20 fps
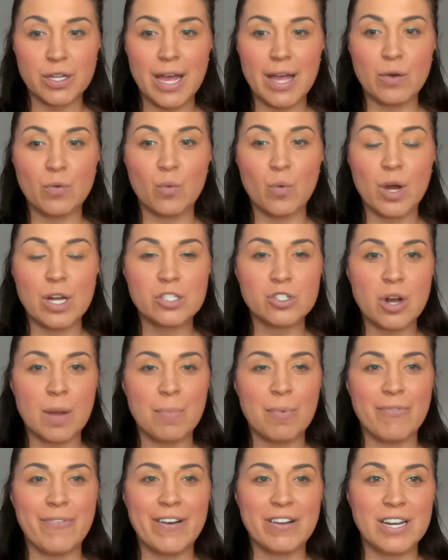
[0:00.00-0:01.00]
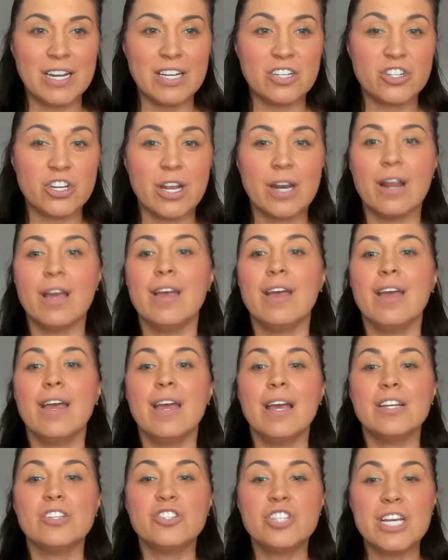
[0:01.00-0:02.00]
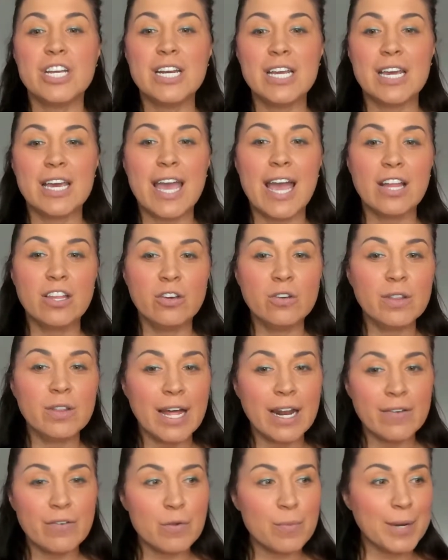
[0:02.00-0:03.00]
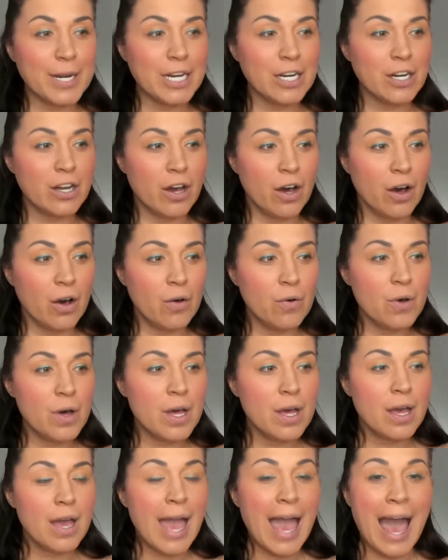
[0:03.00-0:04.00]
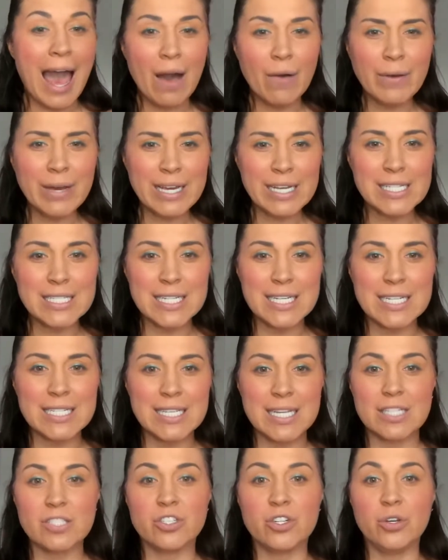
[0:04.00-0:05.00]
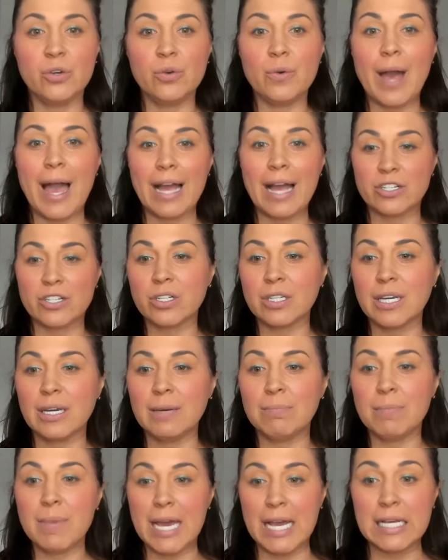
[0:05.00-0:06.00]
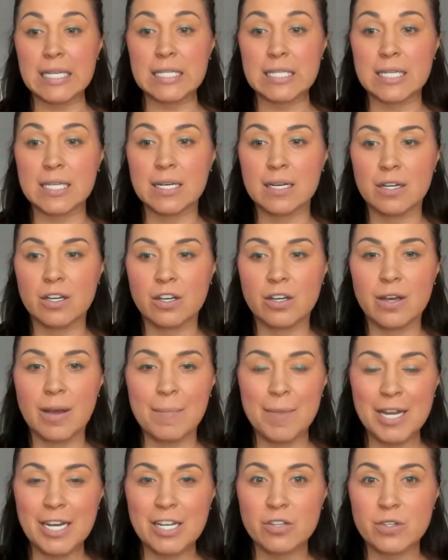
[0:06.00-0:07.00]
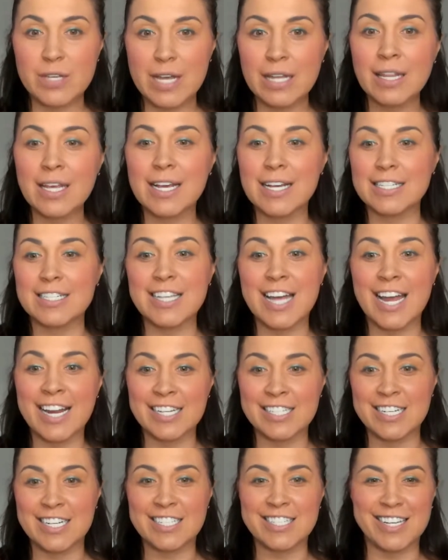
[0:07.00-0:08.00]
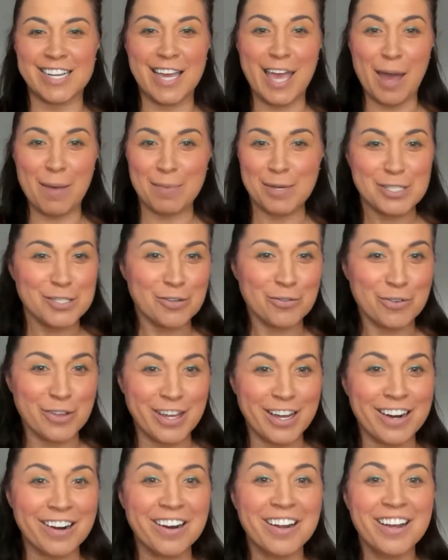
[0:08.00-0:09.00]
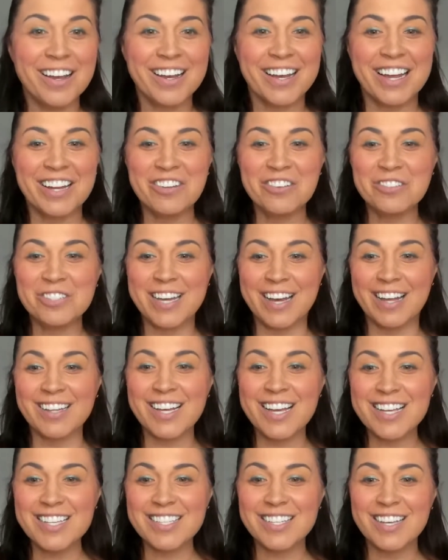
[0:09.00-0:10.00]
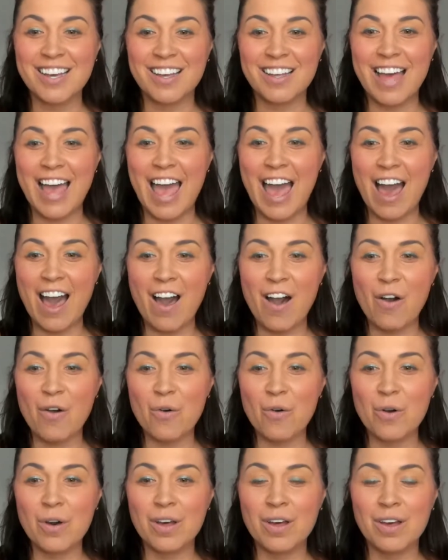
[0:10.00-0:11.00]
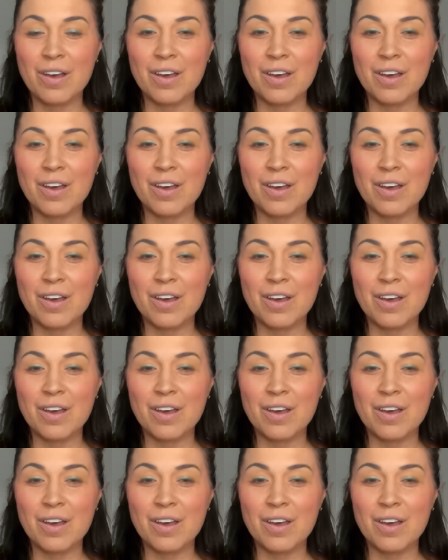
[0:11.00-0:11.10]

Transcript: and one drop of foundation. Jeannie, can you let everybody know, how easy is it to actually mix? I mean, you sound like a scientist, a chemist over there. Can you tell us how